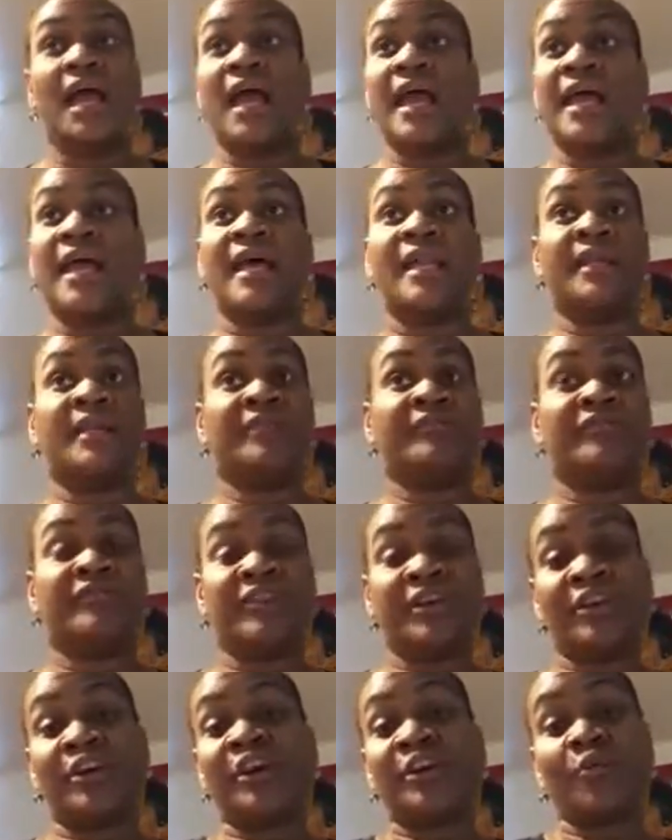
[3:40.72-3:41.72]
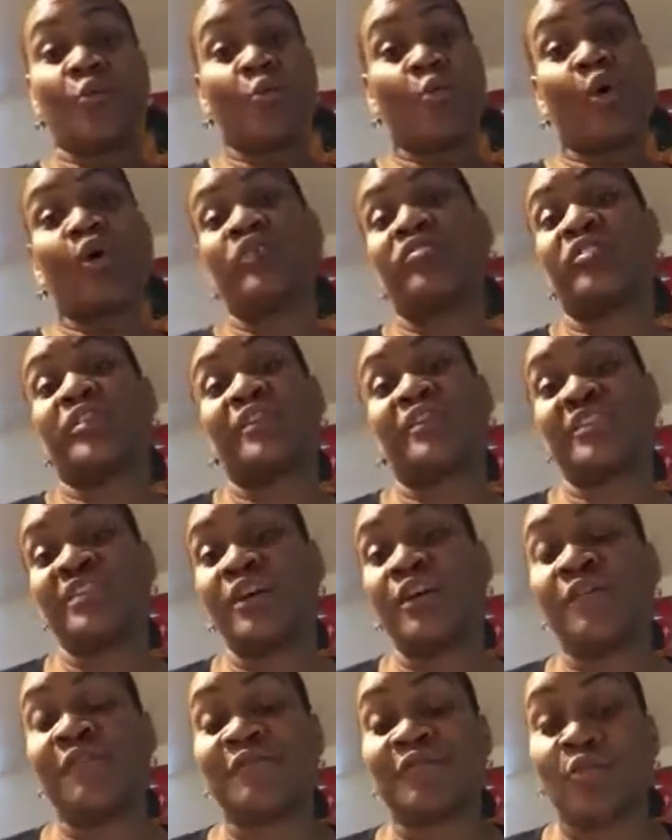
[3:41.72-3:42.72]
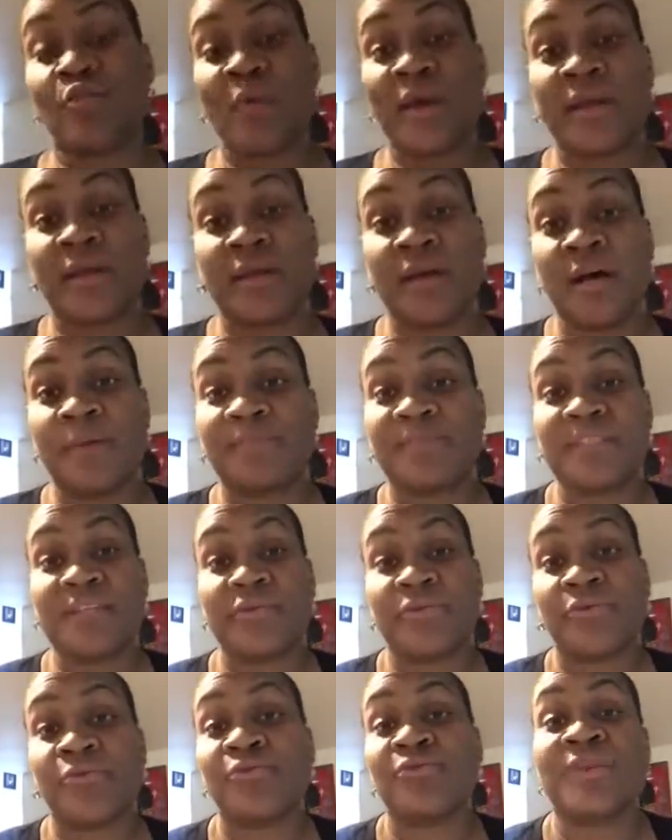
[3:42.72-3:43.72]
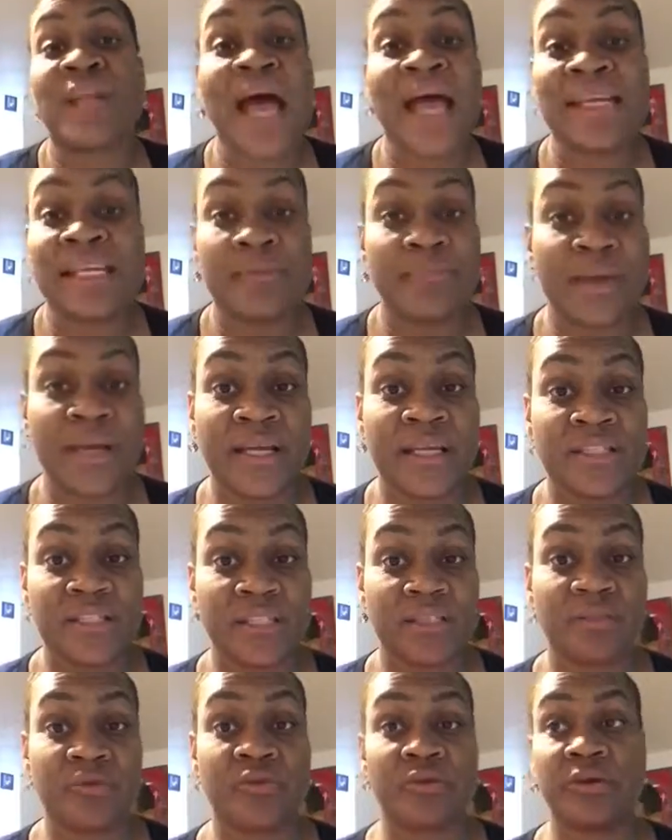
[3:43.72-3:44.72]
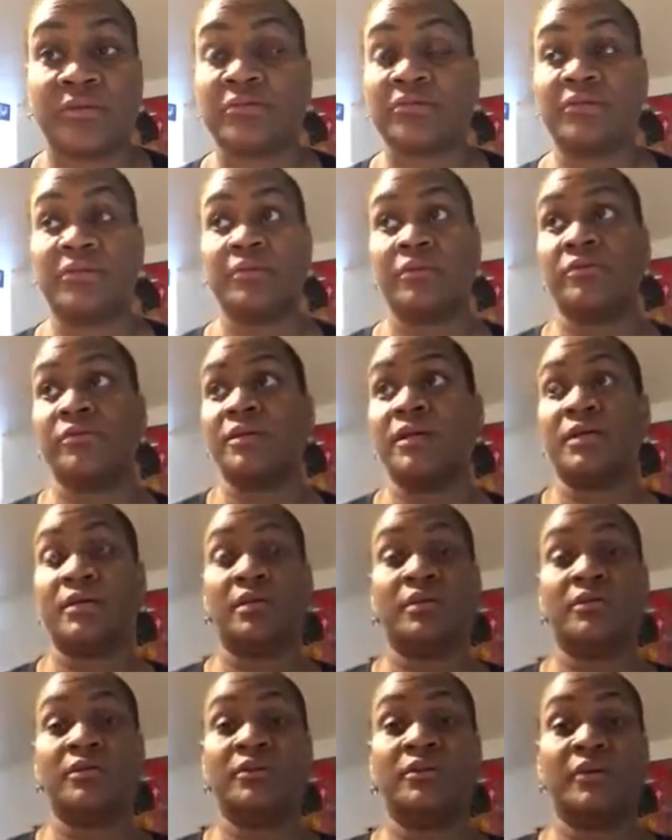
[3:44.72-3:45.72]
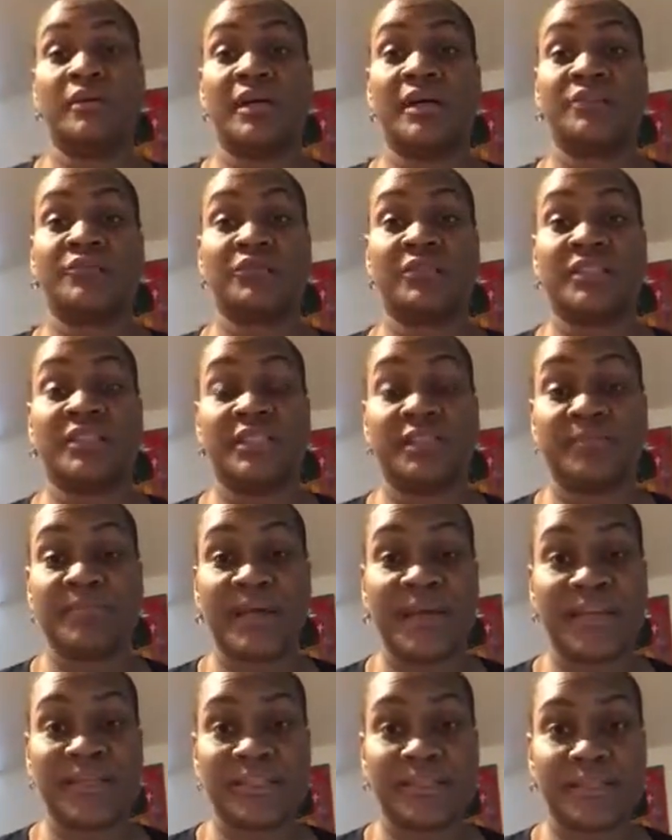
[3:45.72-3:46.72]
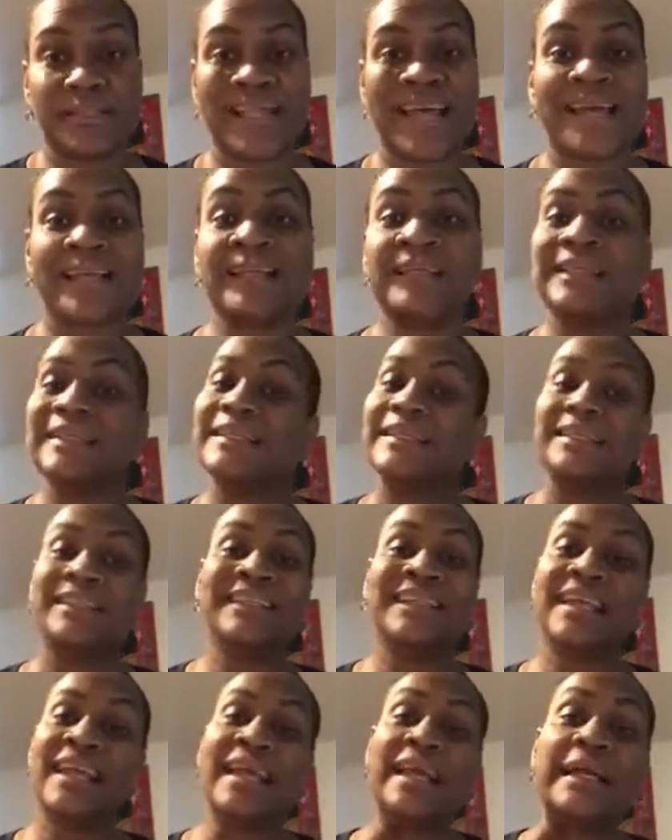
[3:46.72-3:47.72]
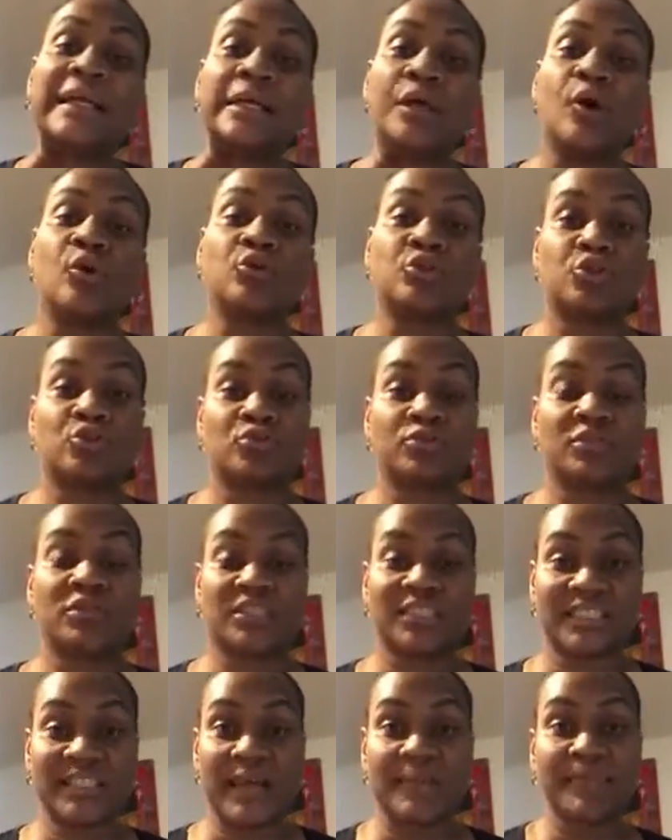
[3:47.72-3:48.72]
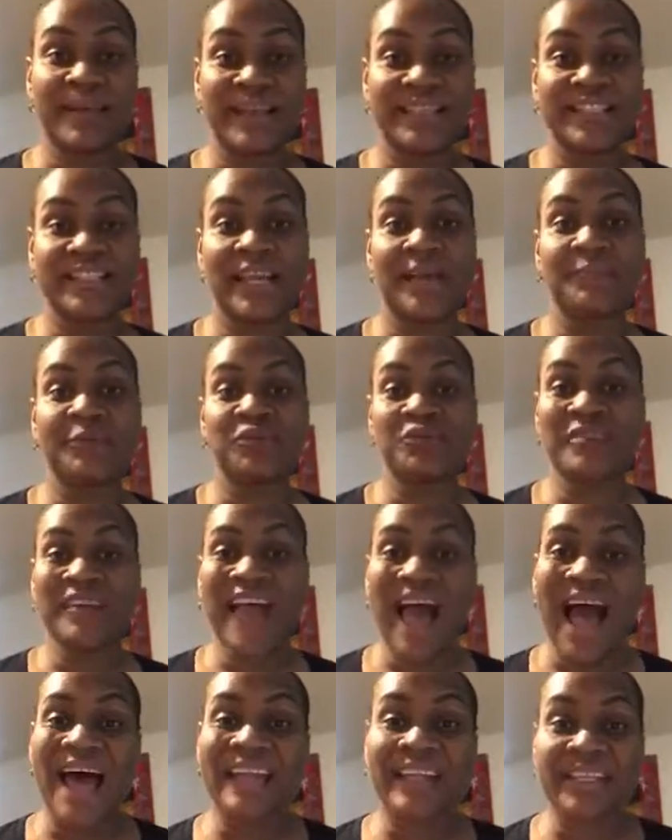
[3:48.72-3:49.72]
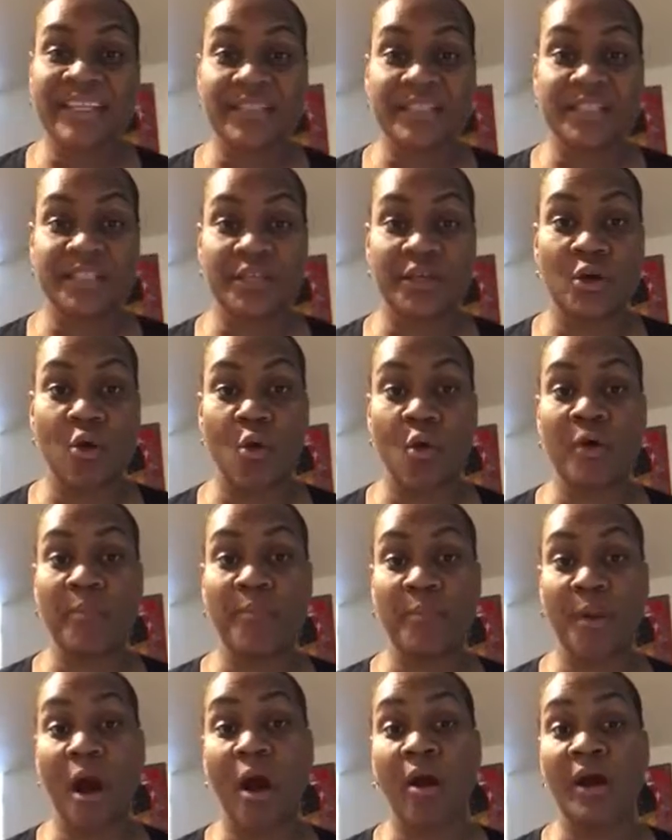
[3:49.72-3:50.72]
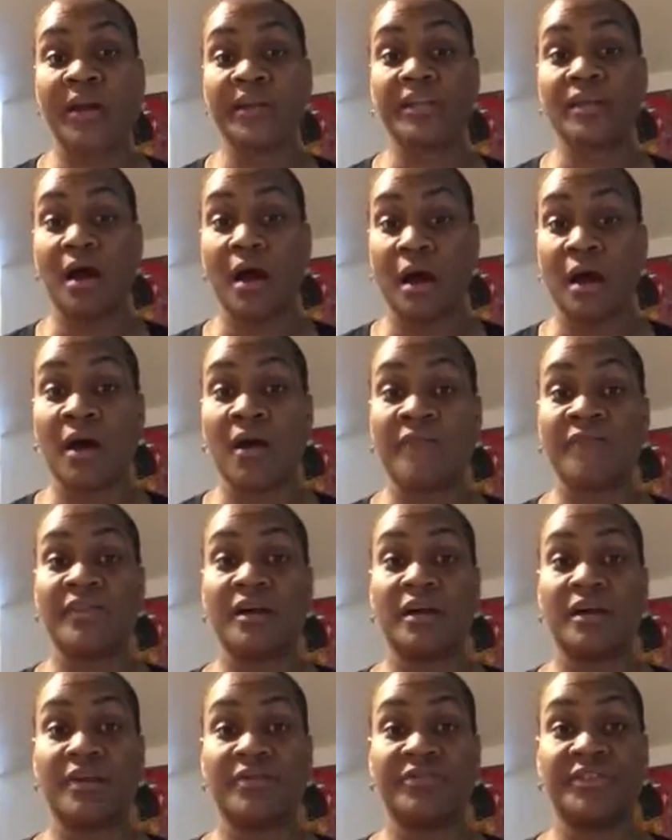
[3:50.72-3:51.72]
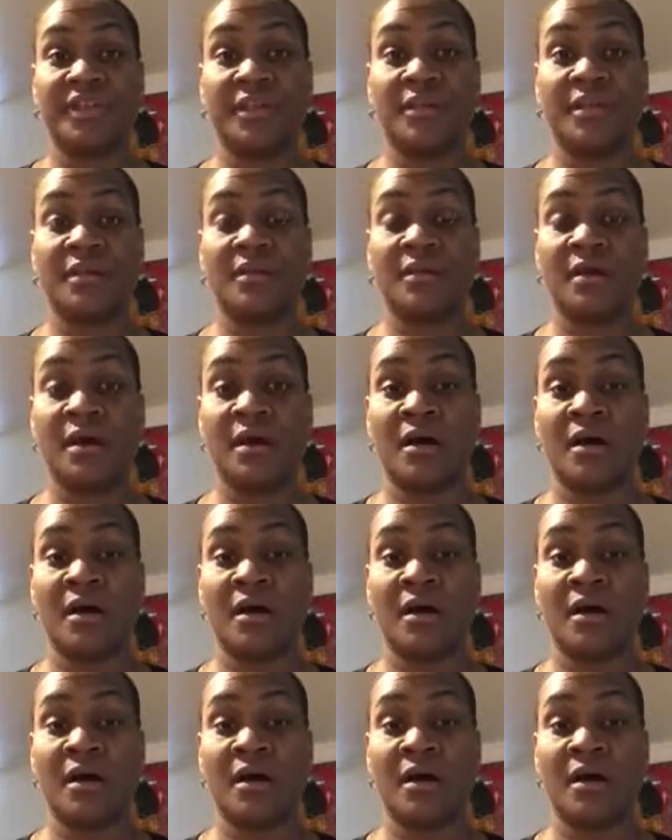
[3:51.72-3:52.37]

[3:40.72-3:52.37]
And they're going to work themselves away up through 90 pages, or 110 pages. Like, you can't go step by step. You got to get to the core part of the